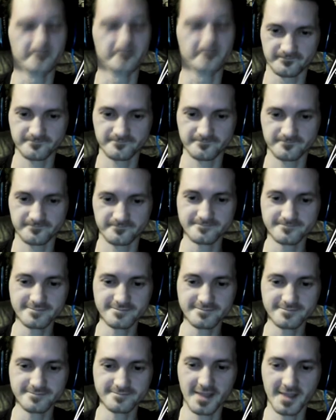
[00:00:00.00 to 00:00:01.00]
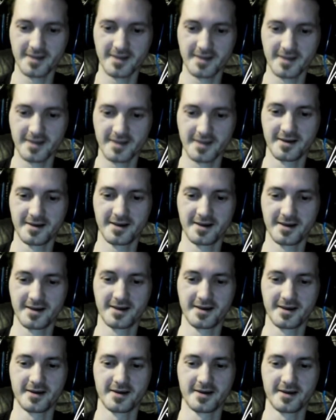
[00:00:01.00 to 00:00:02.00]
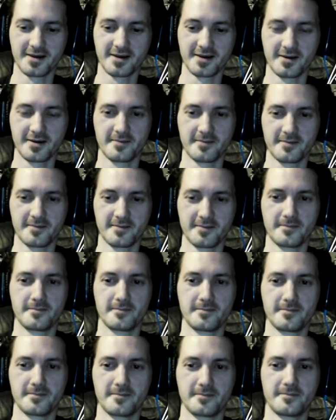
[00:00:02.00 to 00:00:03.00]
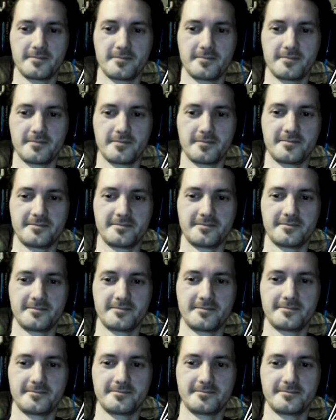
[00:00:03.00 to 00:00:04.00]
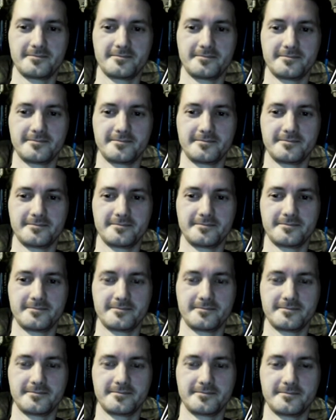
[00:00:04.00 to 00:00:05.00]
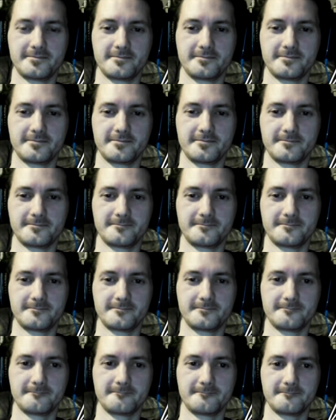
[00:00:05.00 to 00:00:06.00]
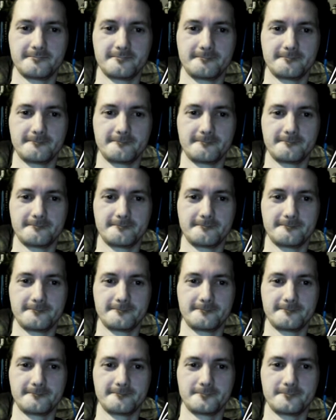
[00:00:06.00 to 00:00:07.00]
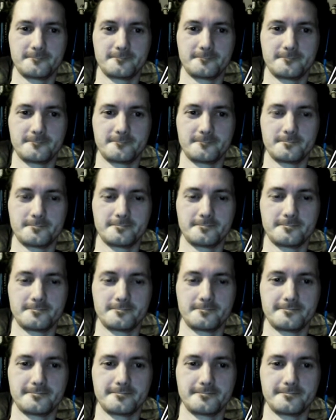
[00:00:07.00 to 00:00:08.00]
[no speech]